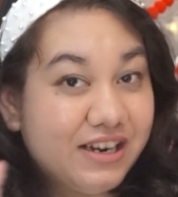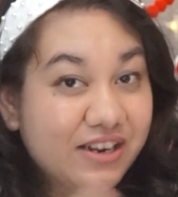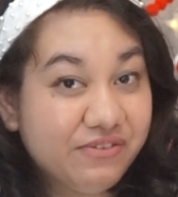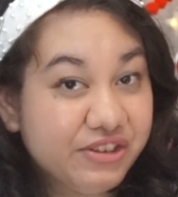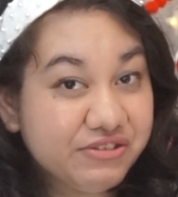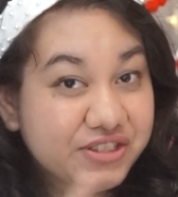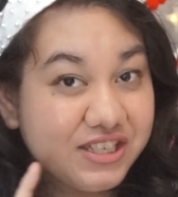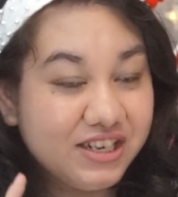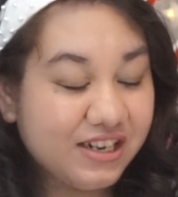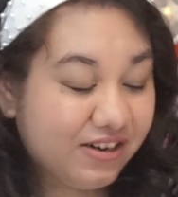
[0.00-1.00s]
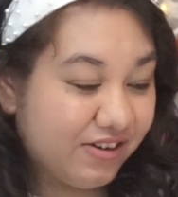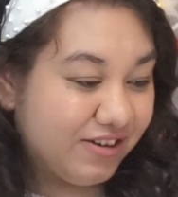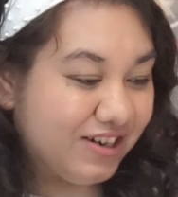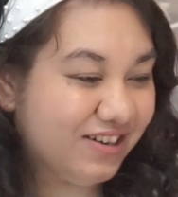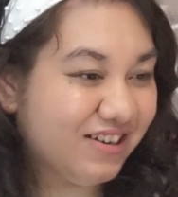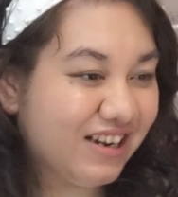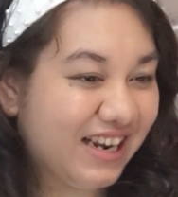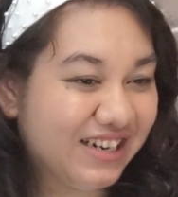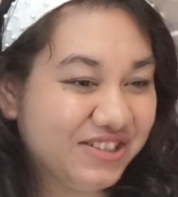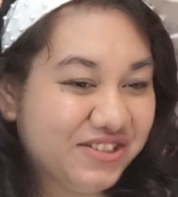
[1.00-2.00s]
I've used it a lot
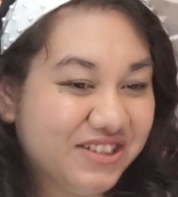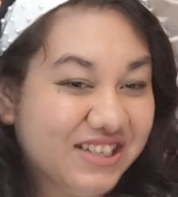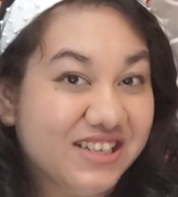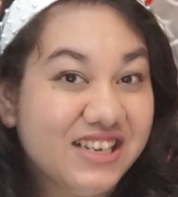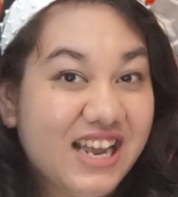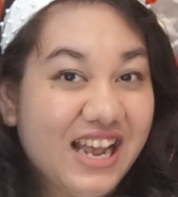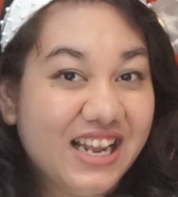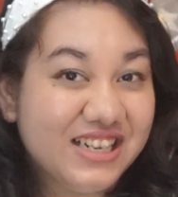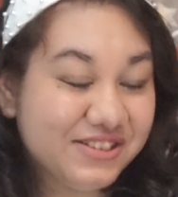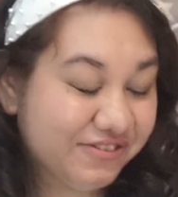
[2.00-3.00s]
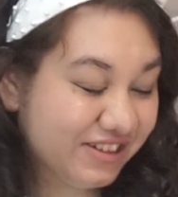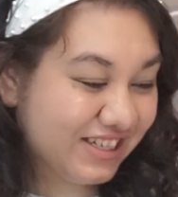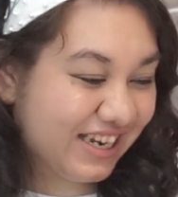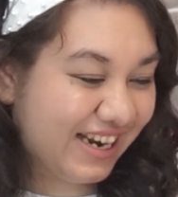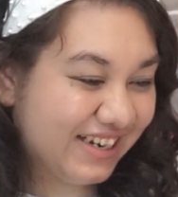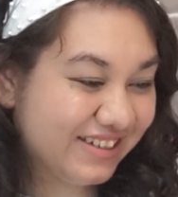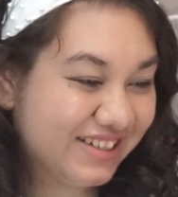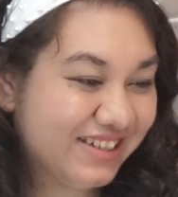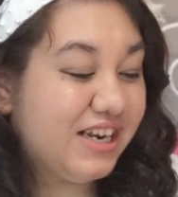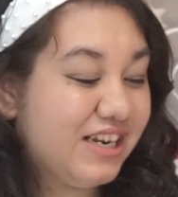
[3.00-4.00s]
actually, and it's really
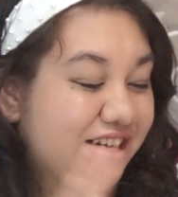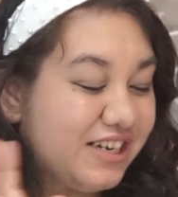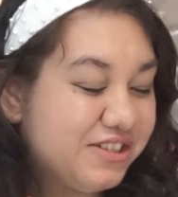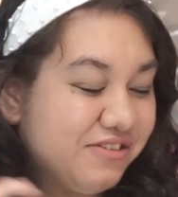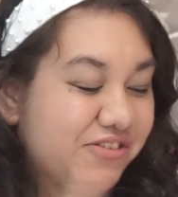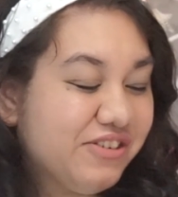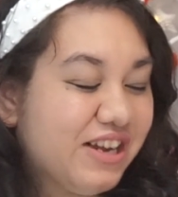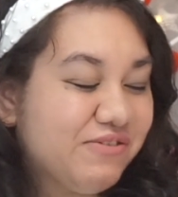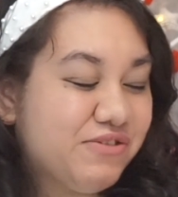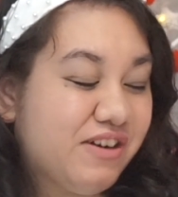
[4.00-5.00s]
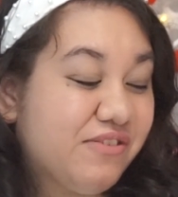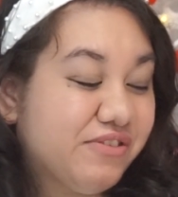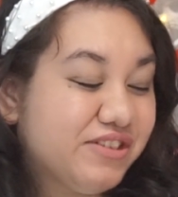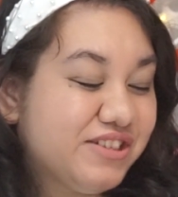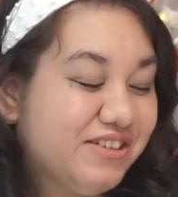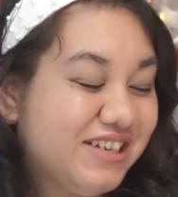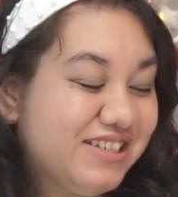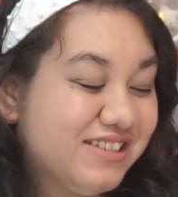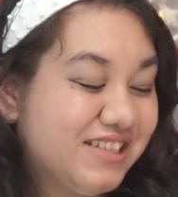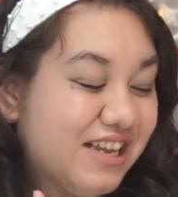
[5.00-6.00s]
handy. And then next one we have travel. So I
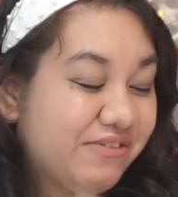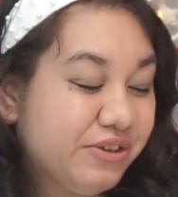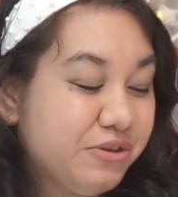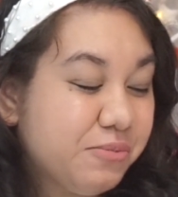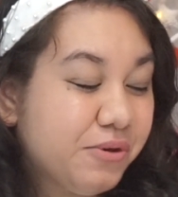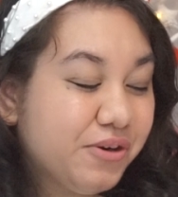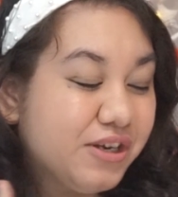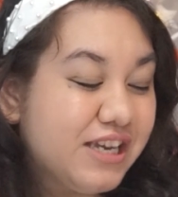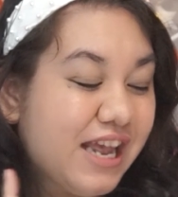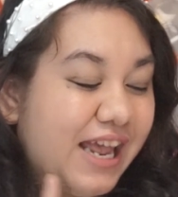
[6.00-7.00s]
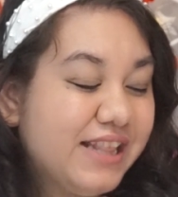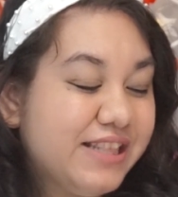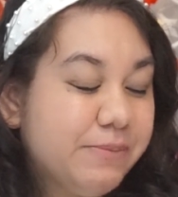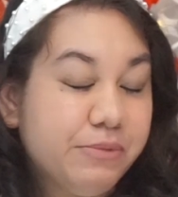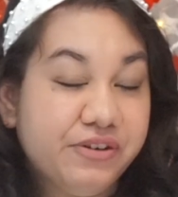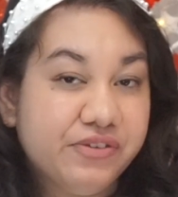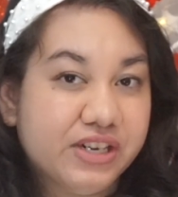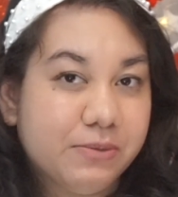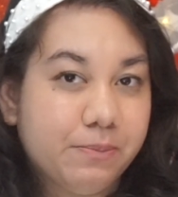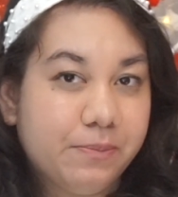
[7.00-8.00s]
just have Uber and the Move
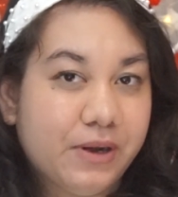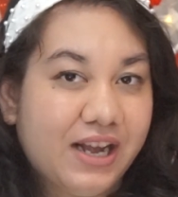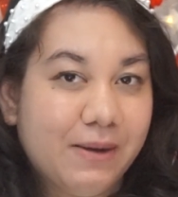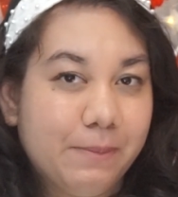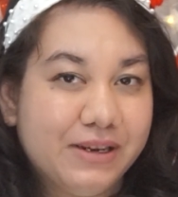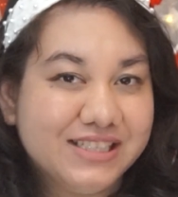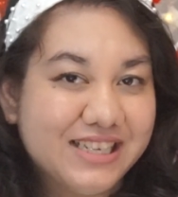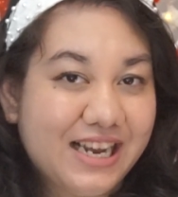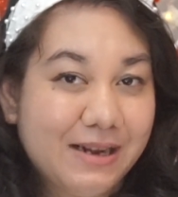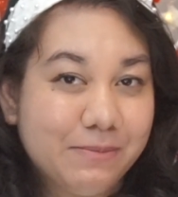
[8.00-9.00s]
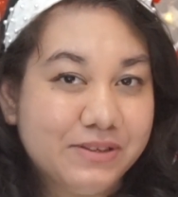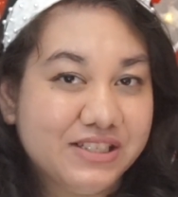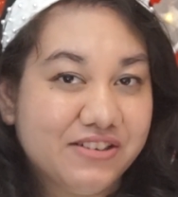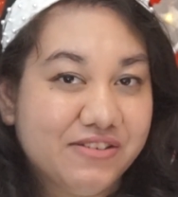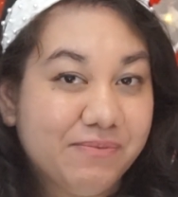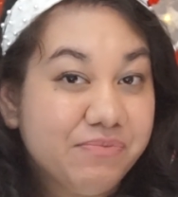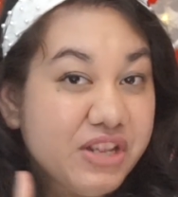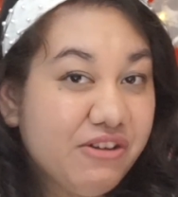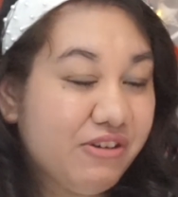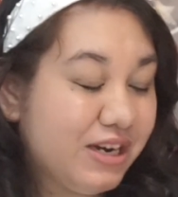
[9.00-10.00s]
It bus app. So
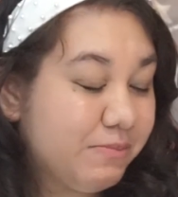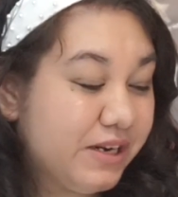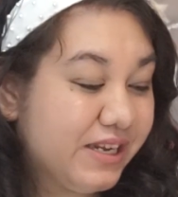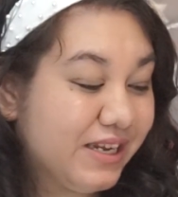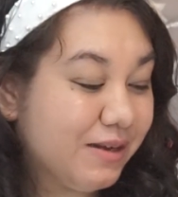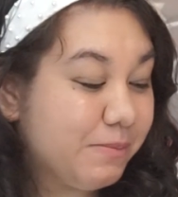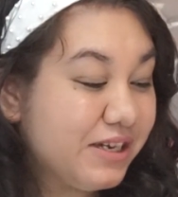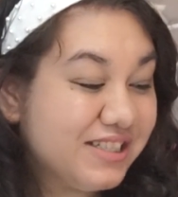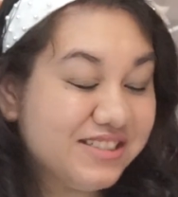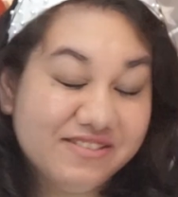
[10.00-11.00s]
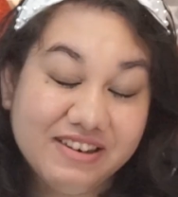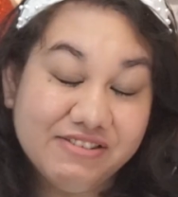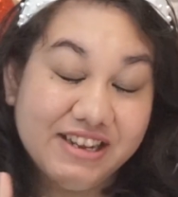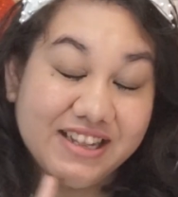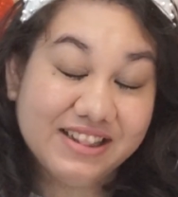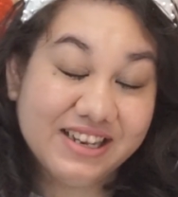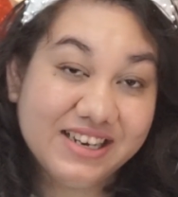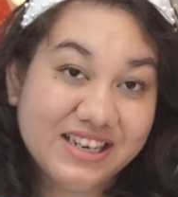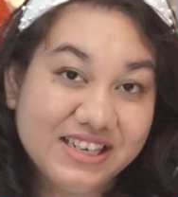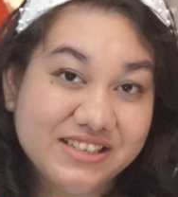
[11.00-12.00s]
when I'm taking a bus around
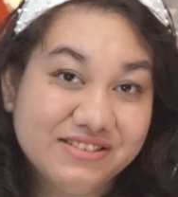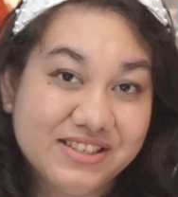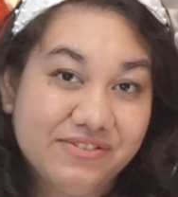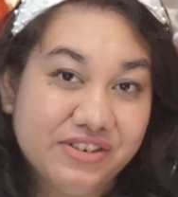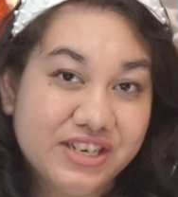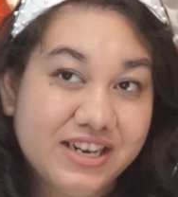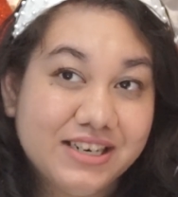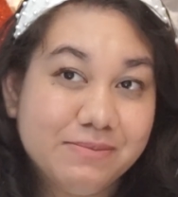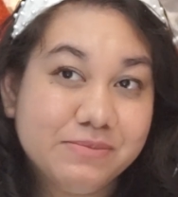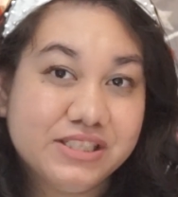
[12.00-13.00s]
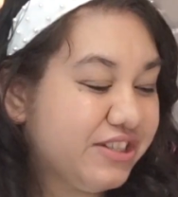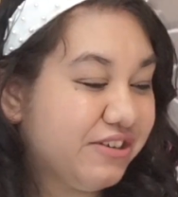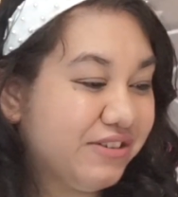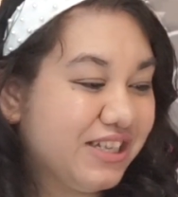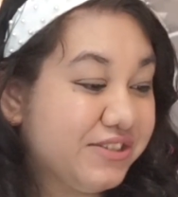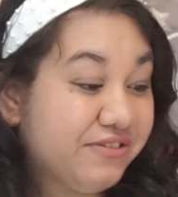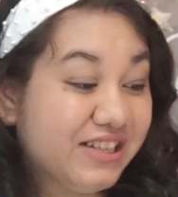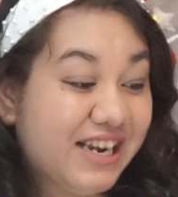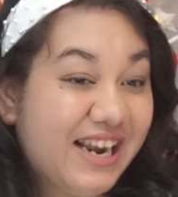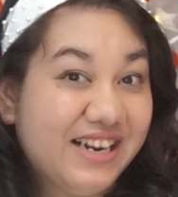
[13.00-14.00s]
LA, I use it for times. So that's
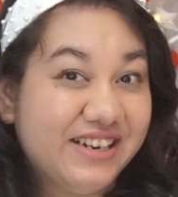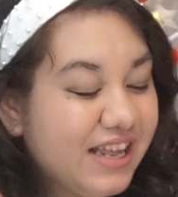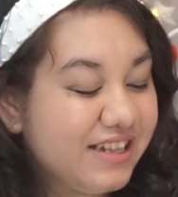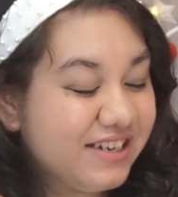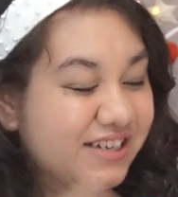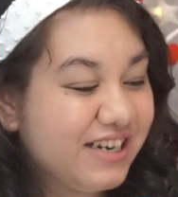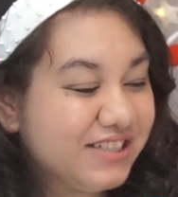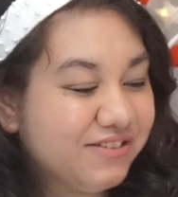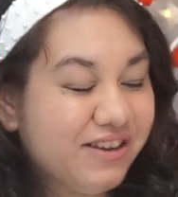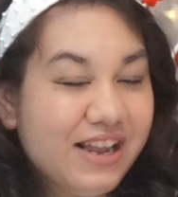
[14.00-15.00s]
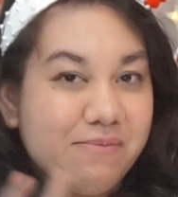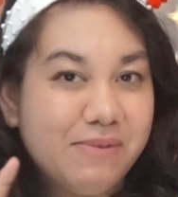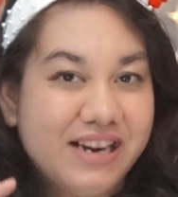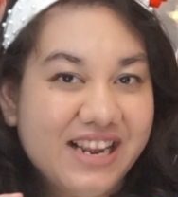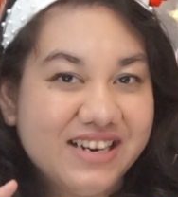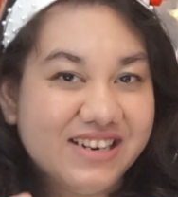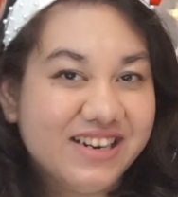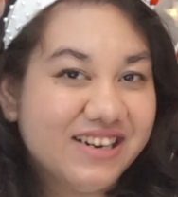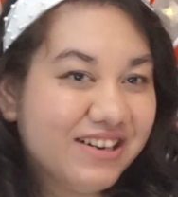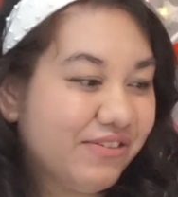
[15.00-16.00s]
really handy. And then next we have my
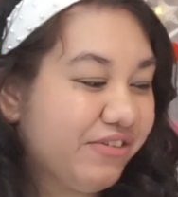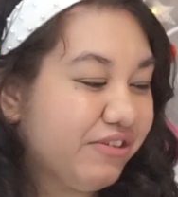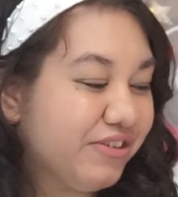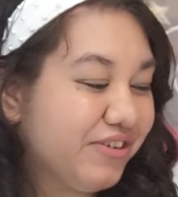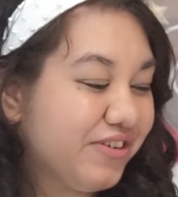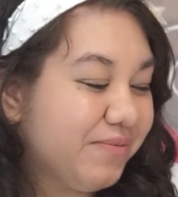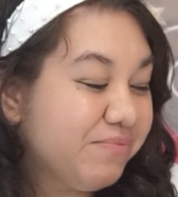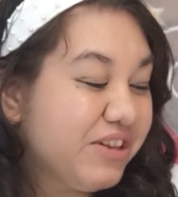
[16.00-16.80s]
editing folder.